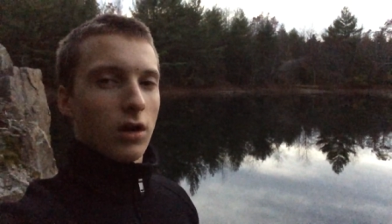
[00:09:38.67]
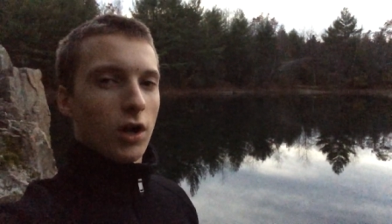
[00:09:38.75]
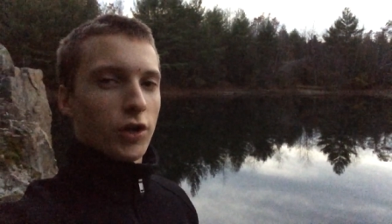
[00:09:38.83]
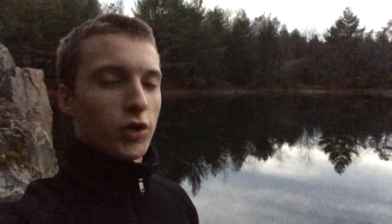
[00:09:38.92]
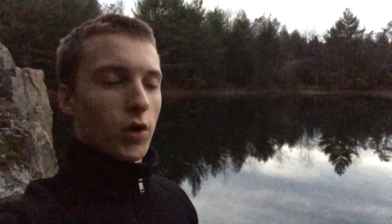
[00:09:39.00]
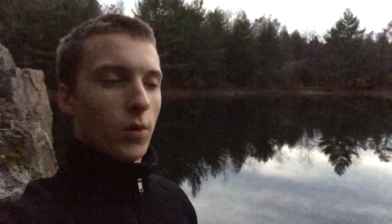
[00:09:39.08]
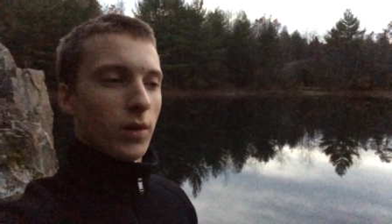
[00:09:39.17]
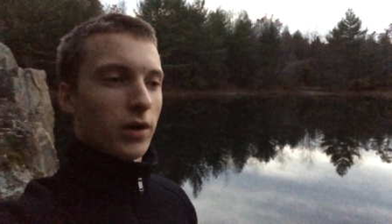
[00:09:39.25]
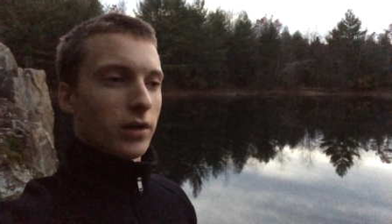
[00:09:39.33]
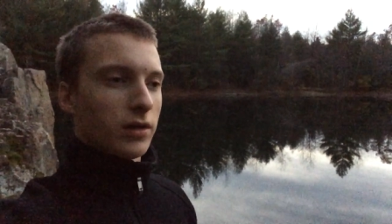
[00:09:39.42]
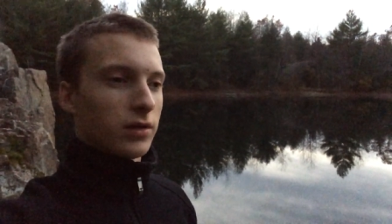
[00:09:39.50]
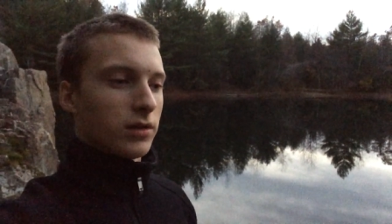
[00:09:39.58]
are you
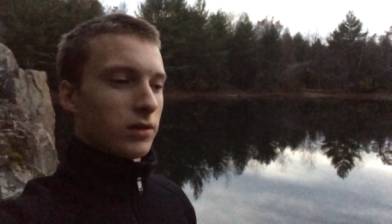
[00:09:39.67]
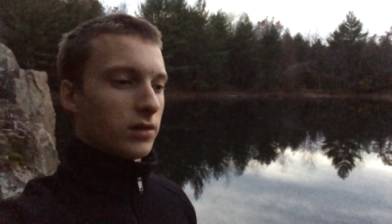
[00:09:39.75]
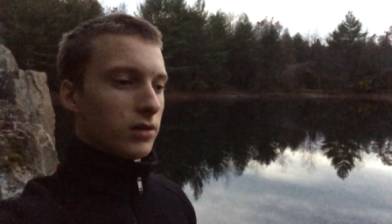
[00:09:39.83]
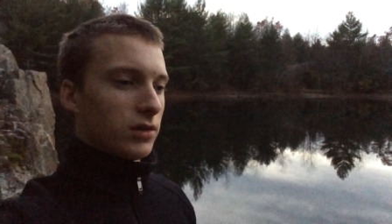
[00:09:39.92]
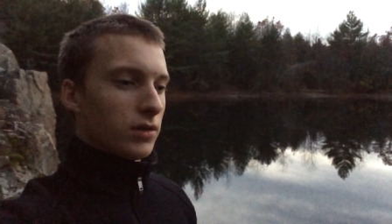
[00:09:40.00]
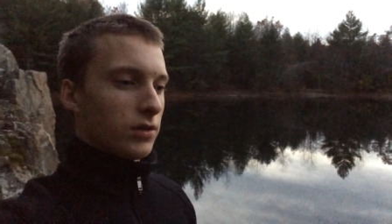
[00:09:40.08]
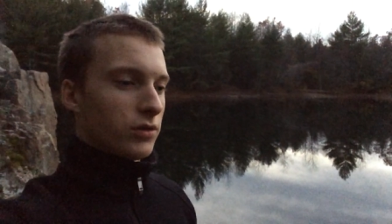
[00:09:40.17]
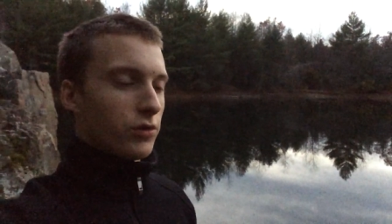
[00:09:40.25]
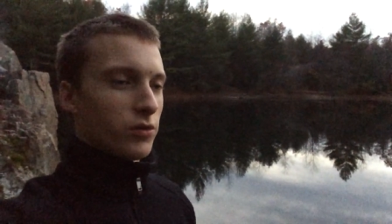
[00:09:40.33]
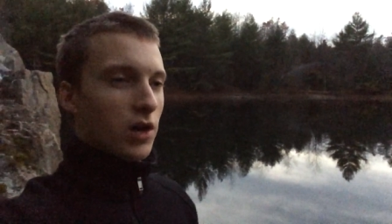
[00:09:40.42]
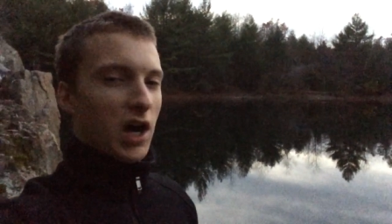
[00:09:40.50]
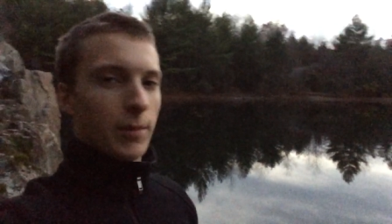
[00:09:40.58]
going to
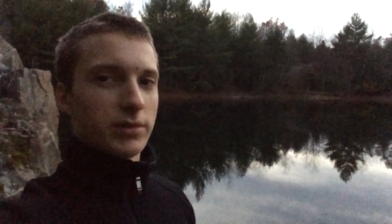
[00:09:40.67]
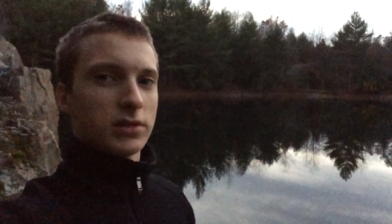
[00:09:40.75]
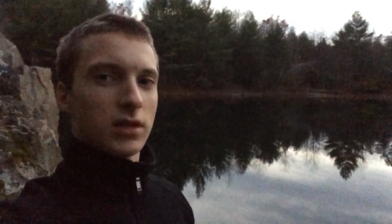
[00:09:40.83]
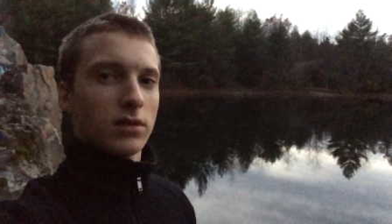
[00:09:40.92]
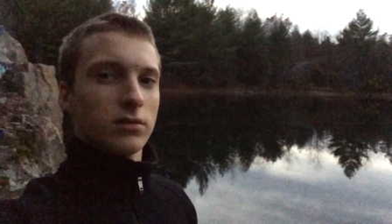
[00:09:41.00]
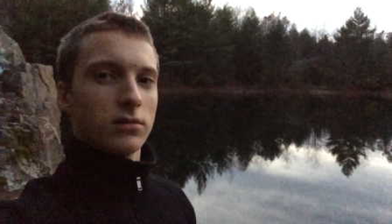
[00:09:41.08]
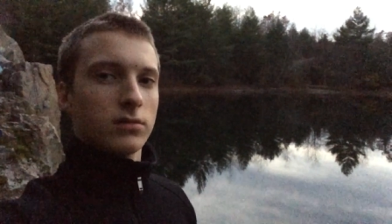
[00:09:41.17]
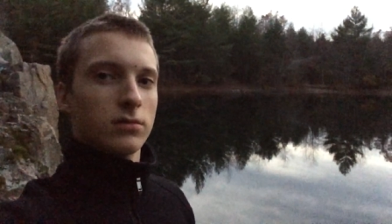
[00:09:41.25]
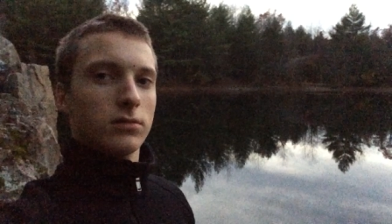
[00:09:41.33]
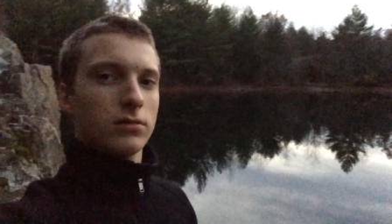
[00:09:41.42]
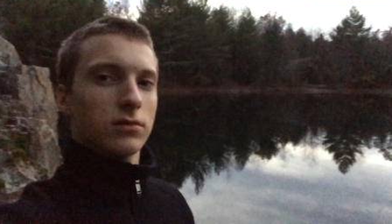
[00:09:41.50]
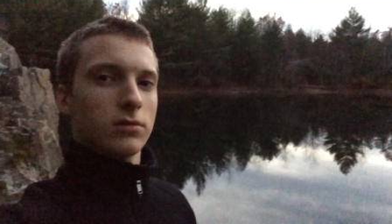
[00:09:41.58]
do the opposite,
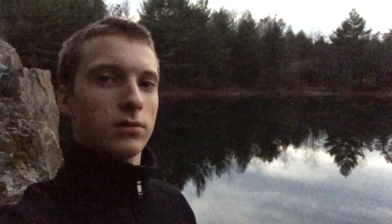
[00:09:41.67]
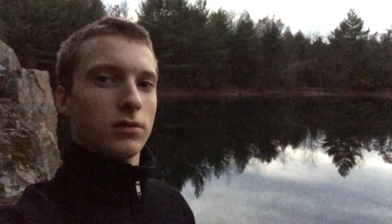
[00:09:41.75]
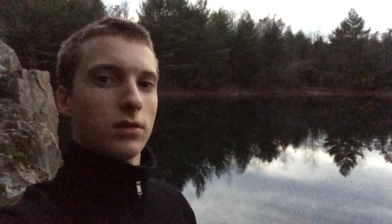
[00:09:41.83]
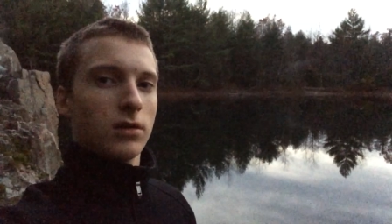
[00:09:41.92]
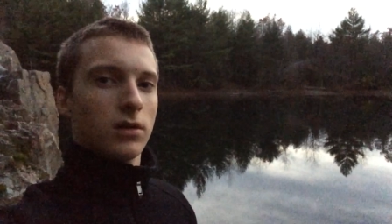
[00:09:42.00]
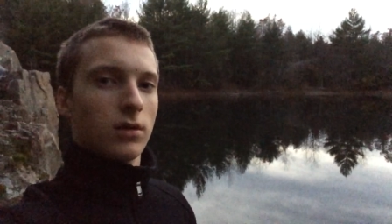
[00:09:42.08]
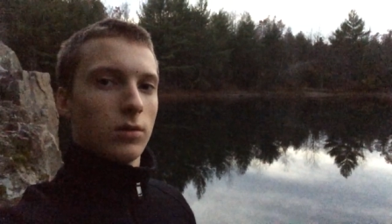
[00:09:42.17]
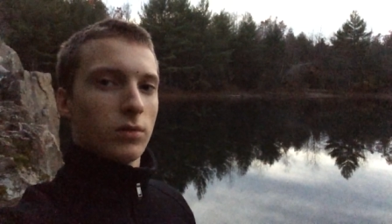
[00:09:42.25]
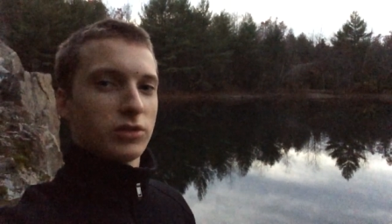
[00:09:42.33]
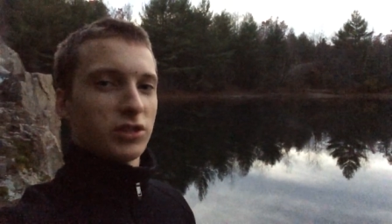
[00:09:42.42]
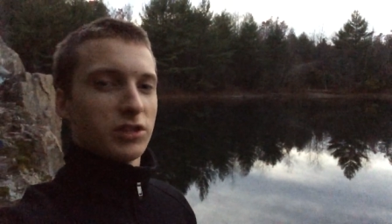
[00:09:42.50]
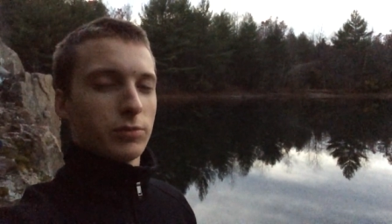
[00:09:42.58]

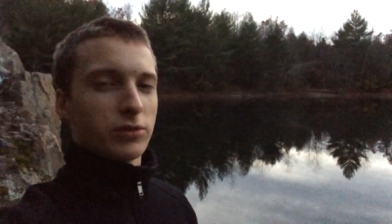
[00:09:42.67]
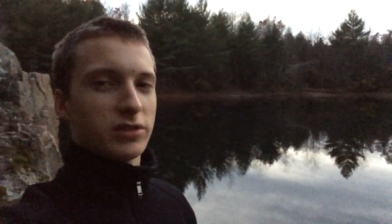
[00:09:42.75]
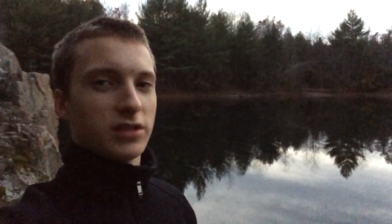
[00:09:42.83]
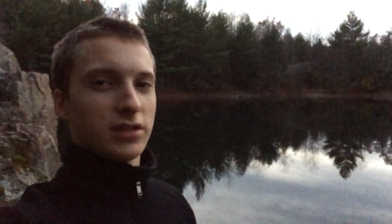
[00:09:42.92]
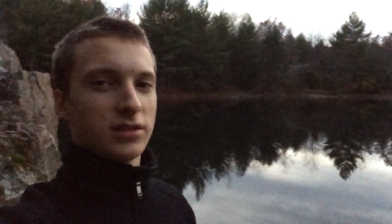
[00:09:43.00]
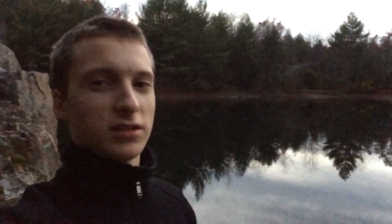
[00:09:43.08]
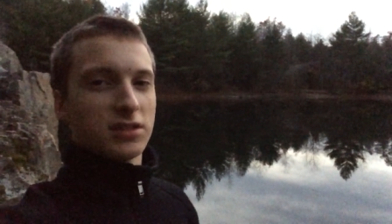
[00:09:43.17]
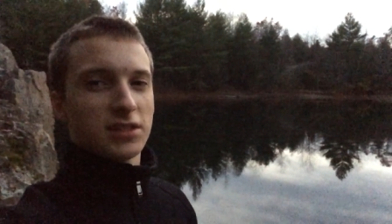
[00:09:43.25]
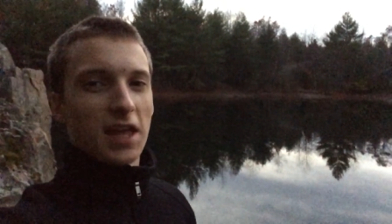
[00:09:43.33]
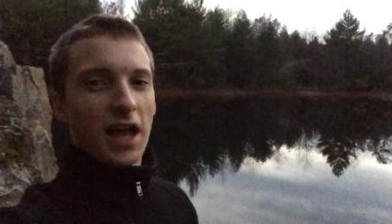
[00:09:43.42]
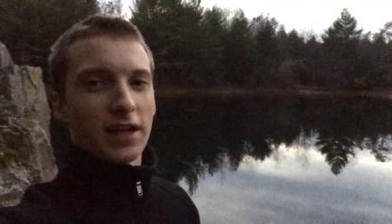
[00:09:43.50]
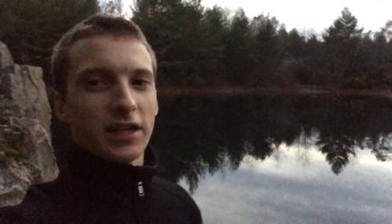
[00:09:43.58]
which is persistent
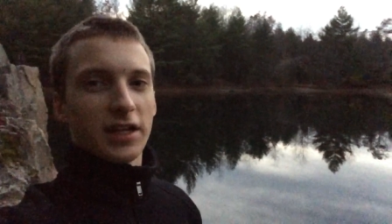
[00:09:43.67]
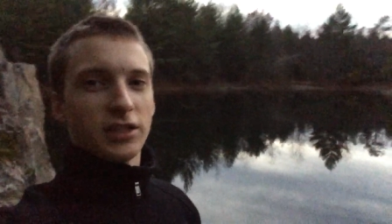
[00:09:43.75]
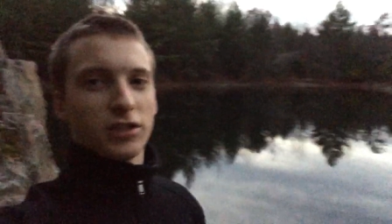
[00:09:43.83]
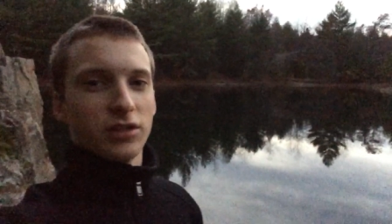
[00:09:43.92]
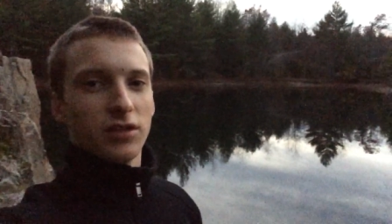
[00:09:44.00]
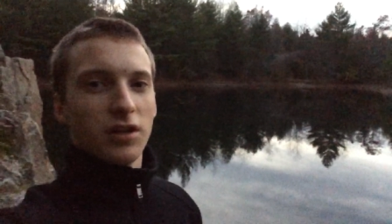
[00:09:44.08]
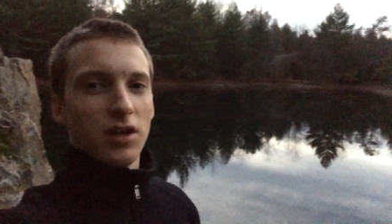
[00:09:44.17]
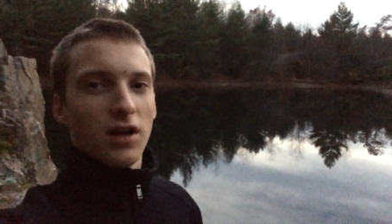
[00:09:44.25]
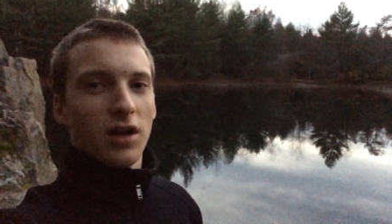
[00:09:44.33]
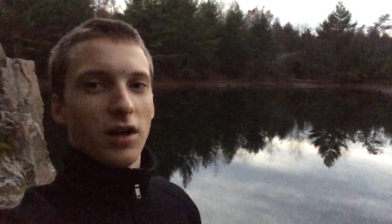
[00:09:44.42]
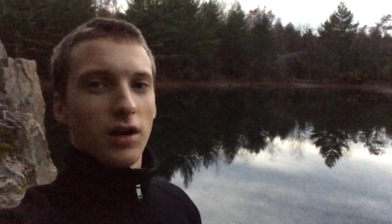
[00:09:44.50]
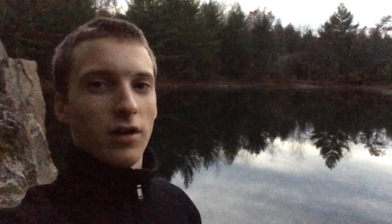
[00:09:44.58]
stagnation
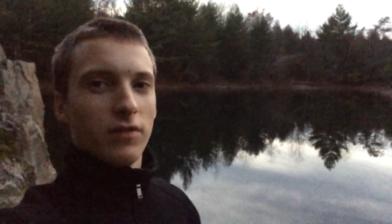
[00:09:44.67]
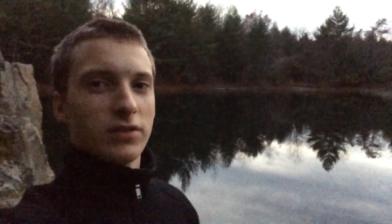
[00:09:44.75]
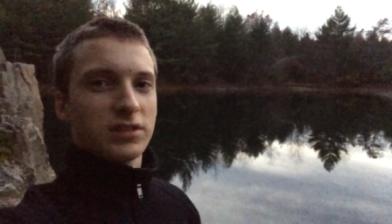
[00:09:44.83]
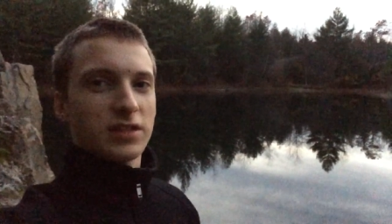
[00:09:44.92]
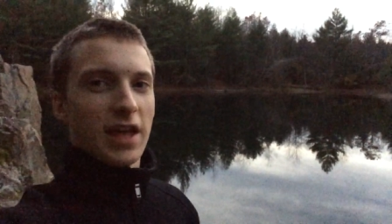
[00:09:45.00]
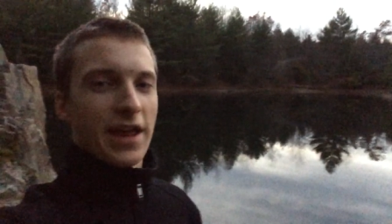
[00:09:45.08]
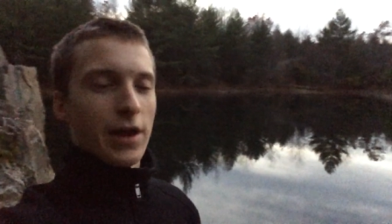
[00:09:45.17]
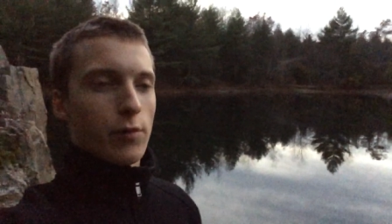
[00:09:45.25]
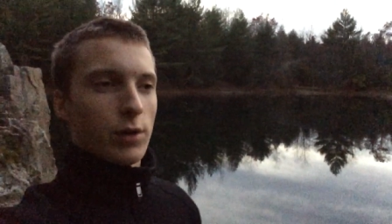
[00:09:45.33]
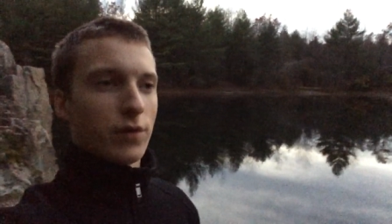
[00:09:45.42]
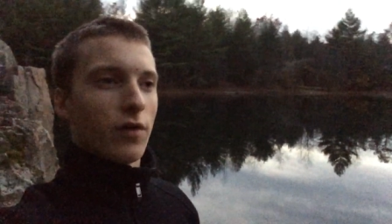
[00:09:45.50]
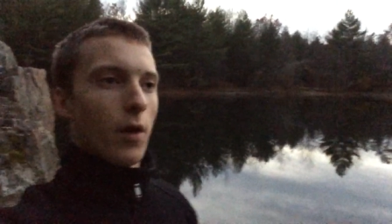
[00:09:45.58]
of staying
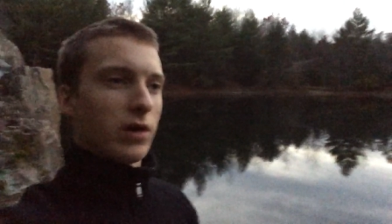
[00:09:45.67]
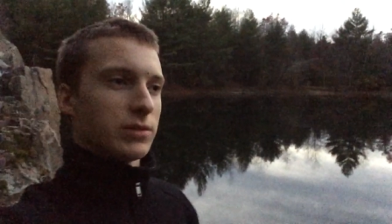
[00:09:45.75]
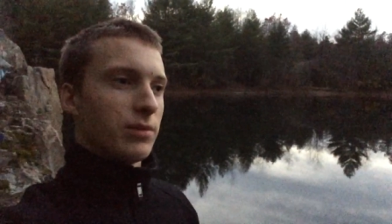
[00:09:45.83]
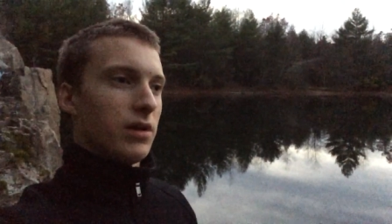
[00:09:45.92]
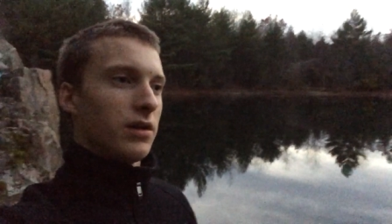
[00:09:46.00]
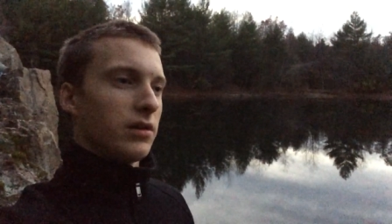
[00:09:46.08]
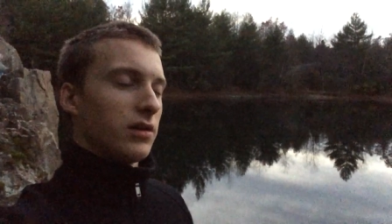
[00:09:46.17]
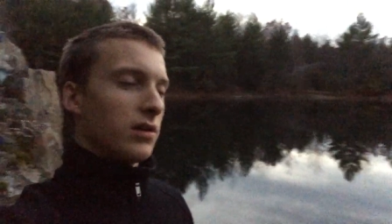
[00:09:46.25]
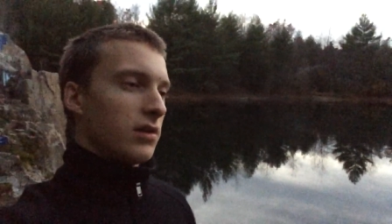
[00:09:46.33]
where you've always been,